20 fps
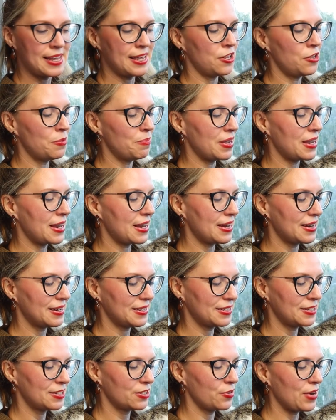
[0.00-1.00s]
kill me,
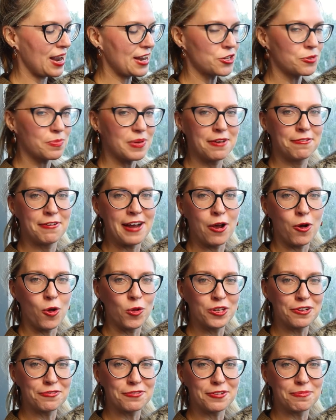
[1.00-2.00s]
scratch me if I
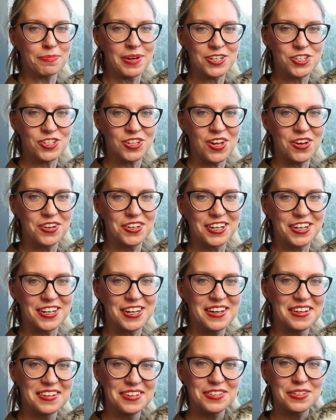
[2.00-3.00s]
hold her for much longer,
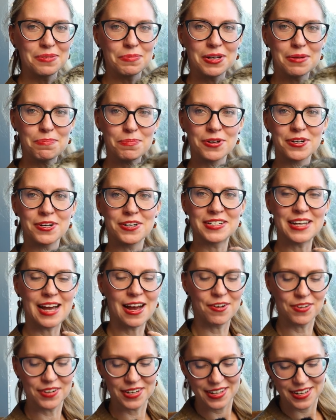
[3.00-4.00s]
so I'm going to put her
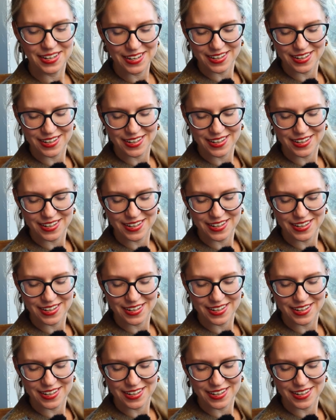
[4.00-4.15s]
down.